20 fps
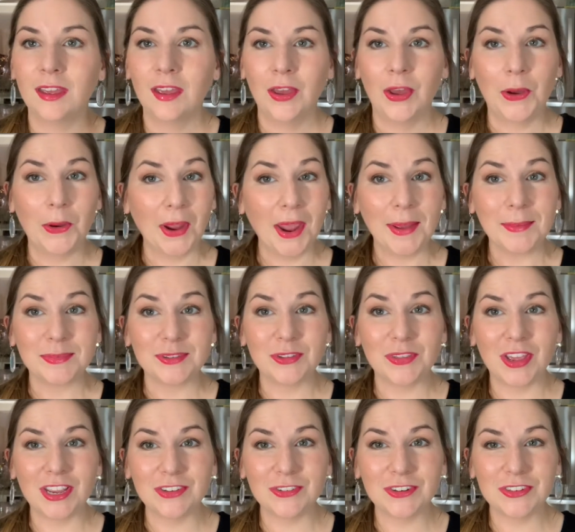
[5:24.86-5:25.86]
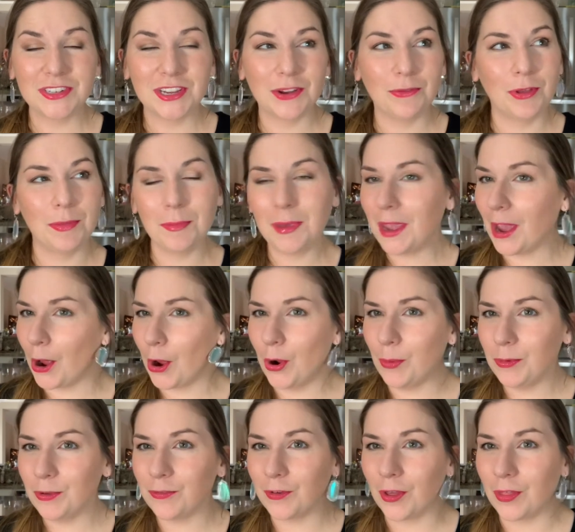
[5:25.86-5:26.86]
Okay, so thanks for sticking with me. I hope
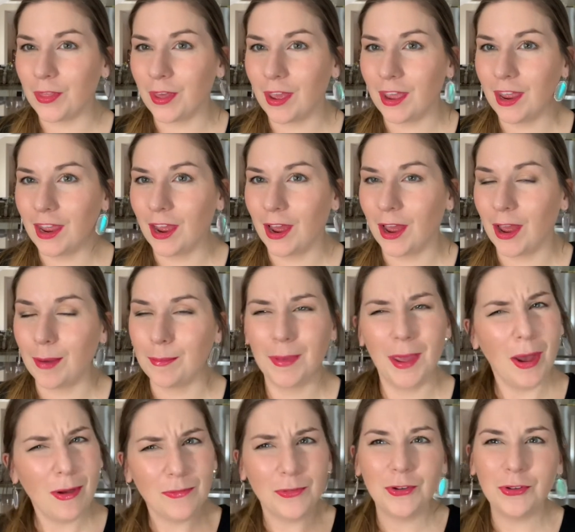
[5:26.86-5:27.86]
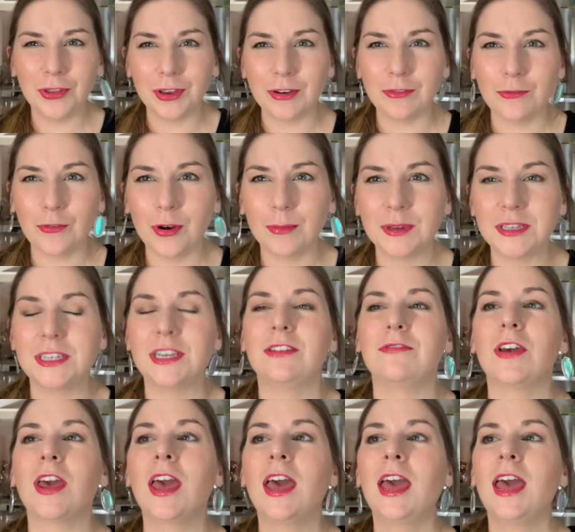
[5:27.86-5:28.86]
you found that um, helpful and informative
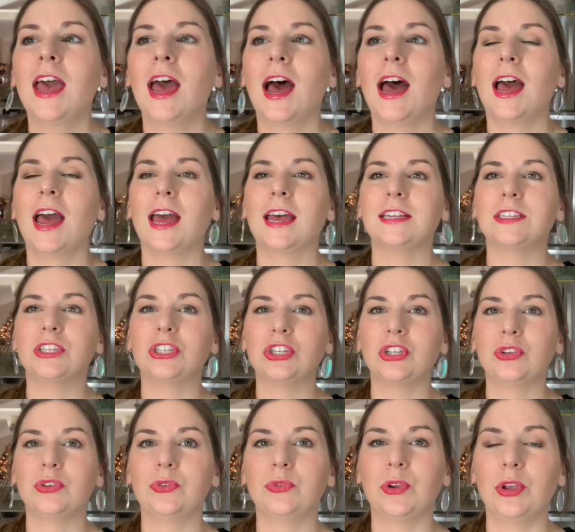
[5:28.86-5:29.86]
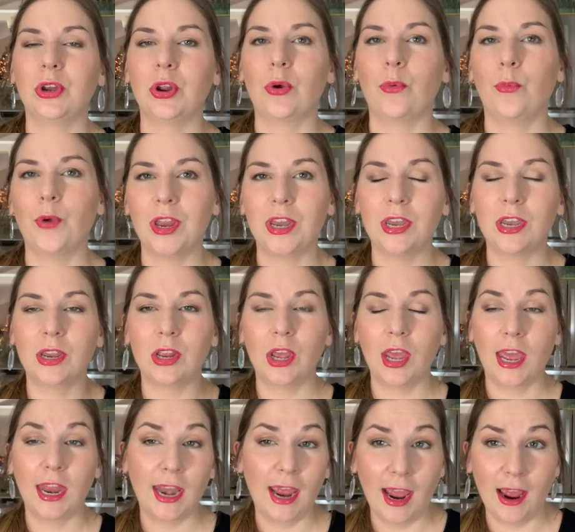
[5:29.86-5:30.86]
as to you know when
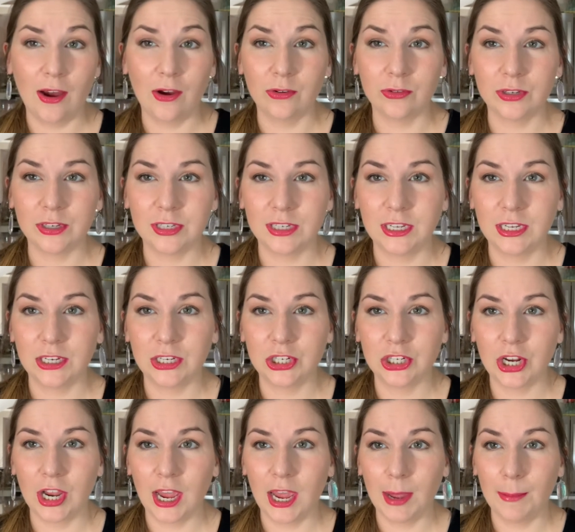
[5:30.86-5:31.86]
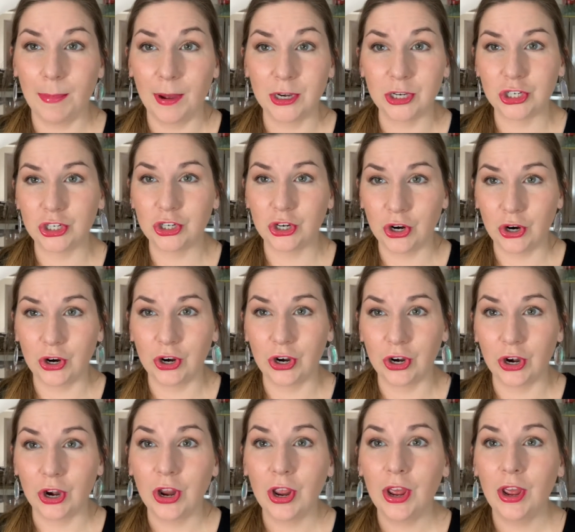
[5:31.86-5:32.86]
and how to teach a bunched
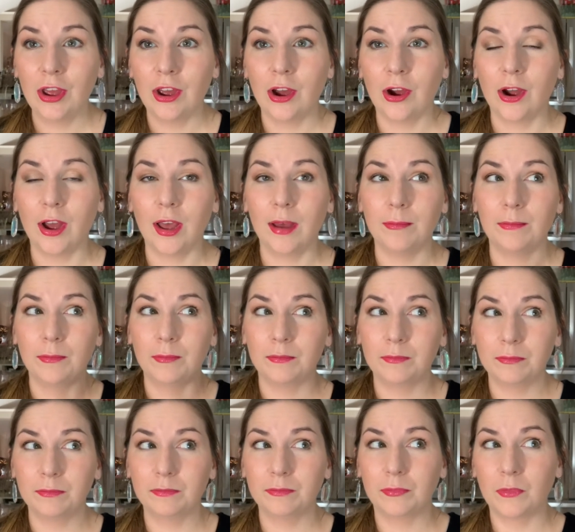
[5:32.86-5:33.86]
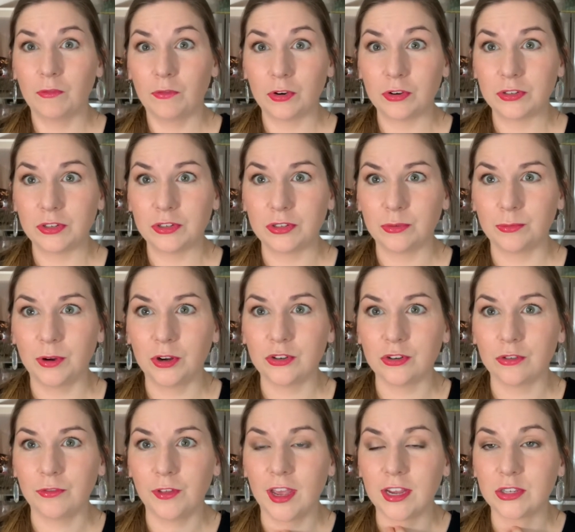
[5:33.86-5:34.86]
R um, versus a
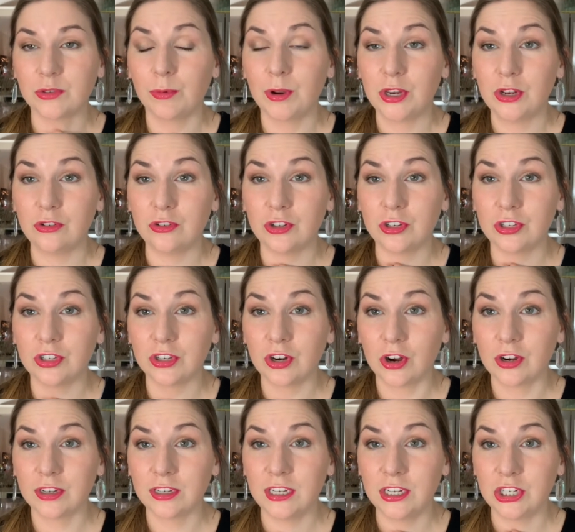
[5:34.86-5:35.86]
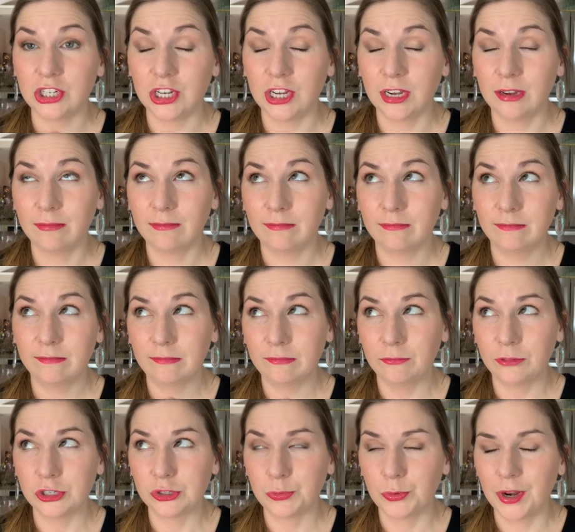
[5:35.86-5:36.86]
retroflex when you should start teaching
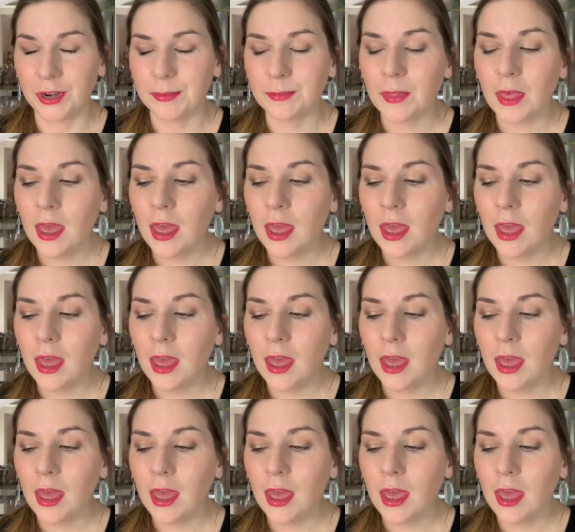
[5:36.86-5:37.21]
which one.